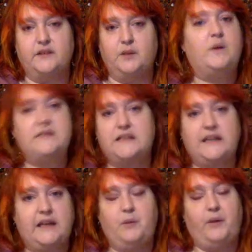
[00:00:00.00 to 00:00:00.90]
It wasn't going to
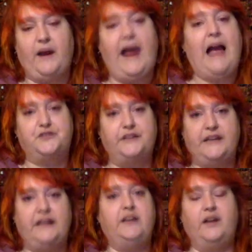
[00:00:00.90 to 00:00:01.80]
get me where I actually
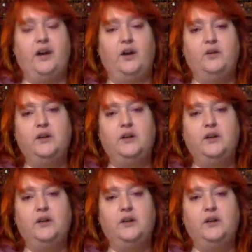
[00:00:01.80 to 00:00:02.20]
needed to go.